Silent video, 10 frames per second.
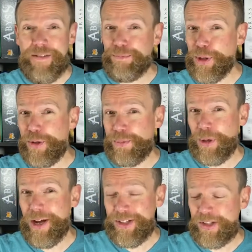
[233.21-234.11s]
blue
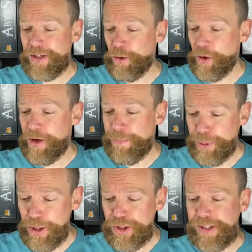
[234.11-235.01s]
splotches in order to
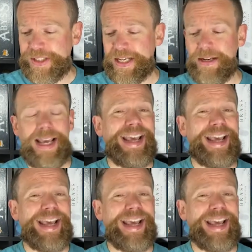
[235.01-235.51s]
purchase it.